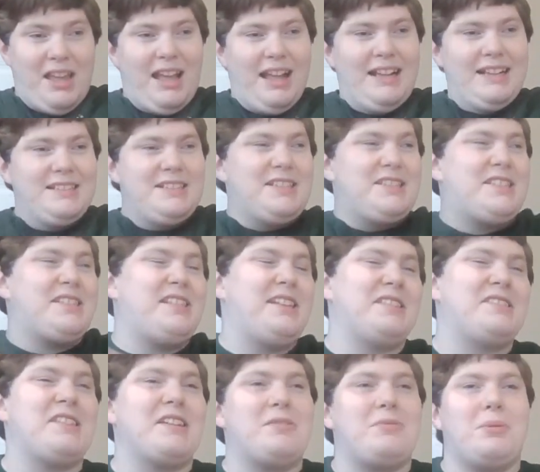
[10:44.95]
and
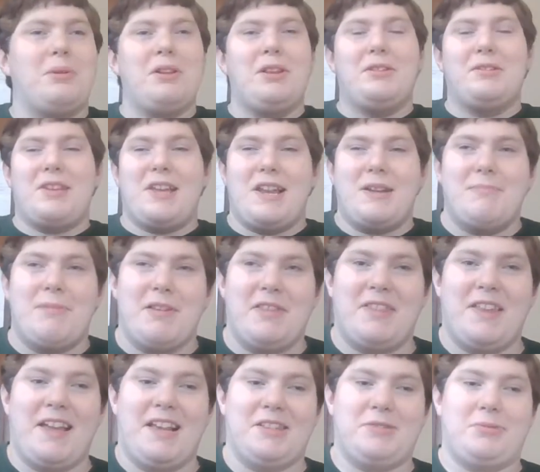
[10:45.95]
it's like one of those anime
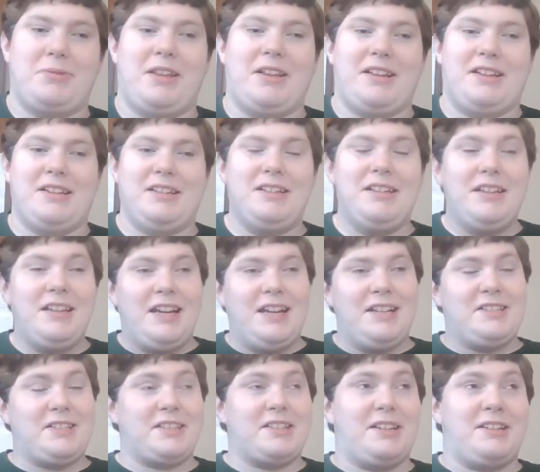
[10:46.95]
things where like,
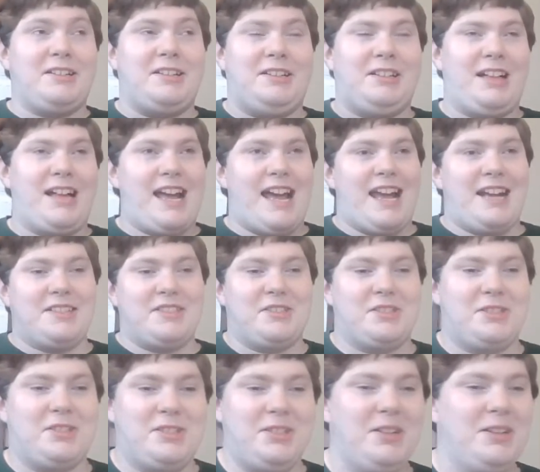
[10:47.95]
it's like a
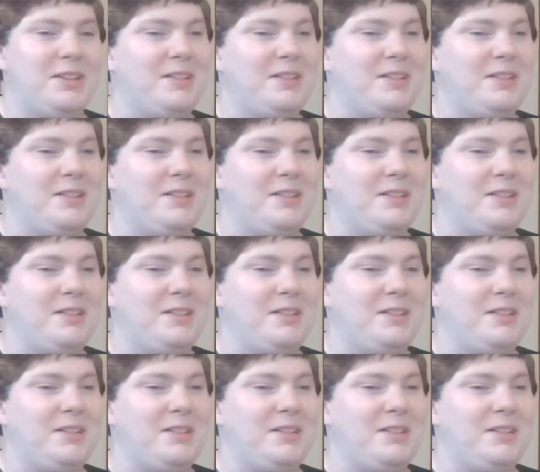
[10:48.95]
clash.